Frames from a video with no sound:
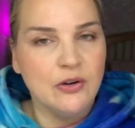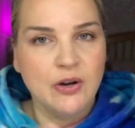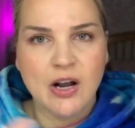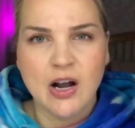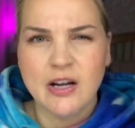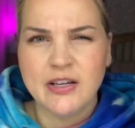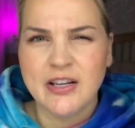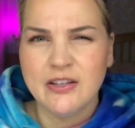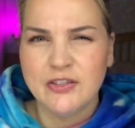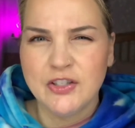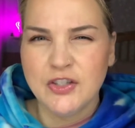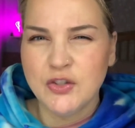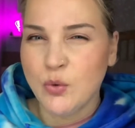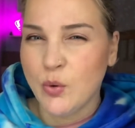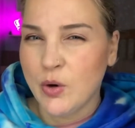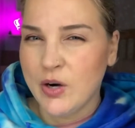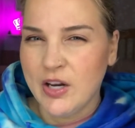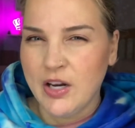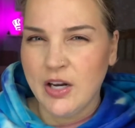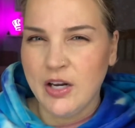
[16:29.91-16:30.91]
it got down to
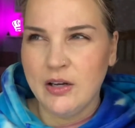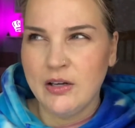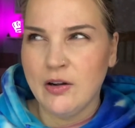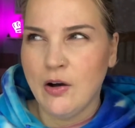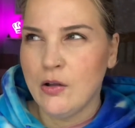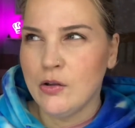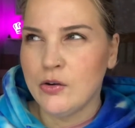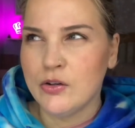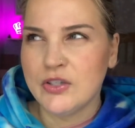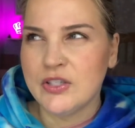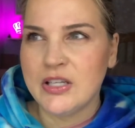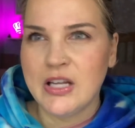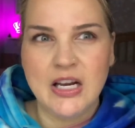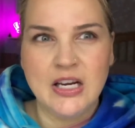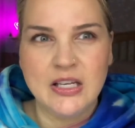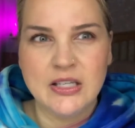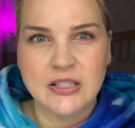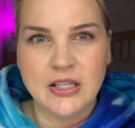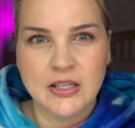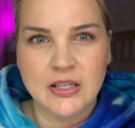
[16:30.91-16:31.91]

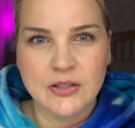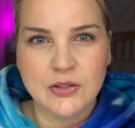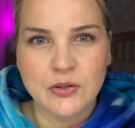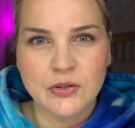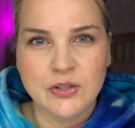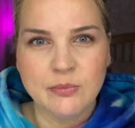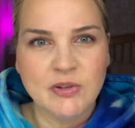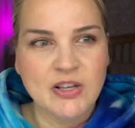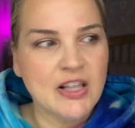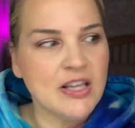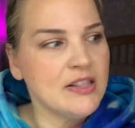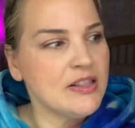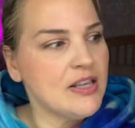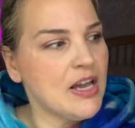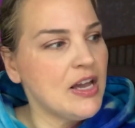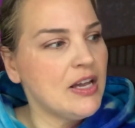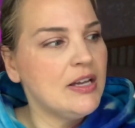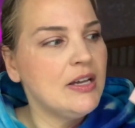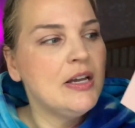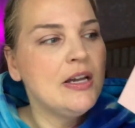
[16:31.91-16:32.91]
$20.80 or something like
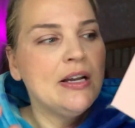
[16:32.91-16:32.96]
that.